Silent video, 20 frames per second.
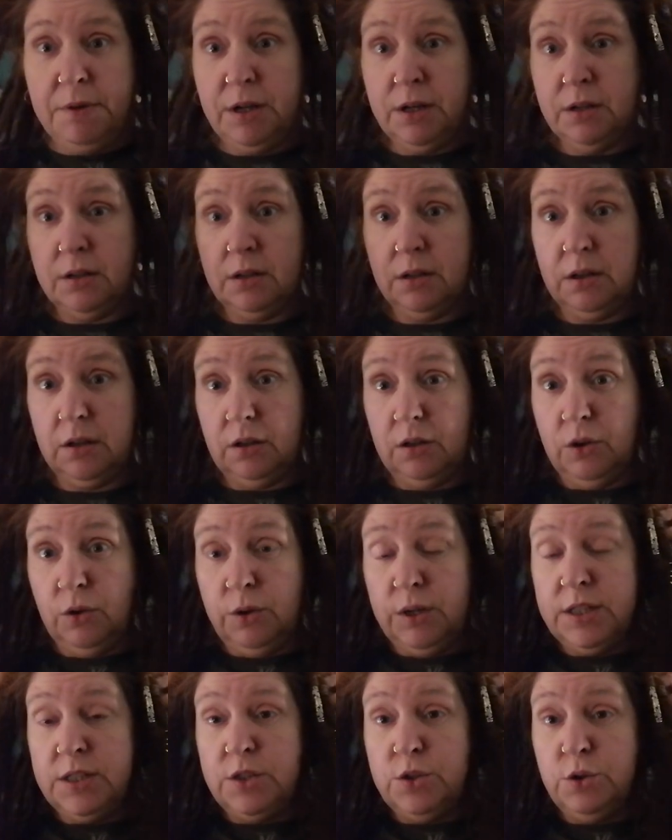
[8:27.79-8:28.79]
not
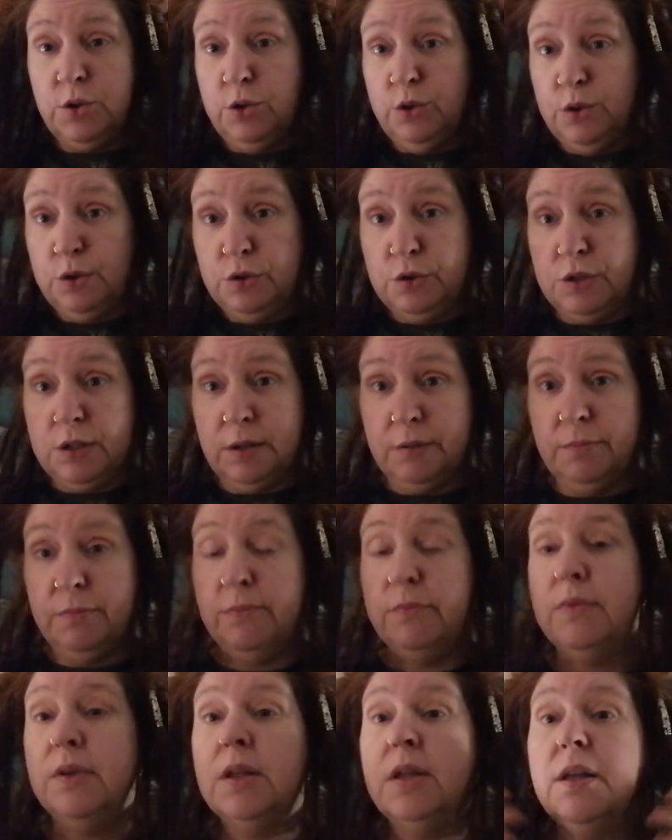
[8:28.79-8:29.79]
going to lose them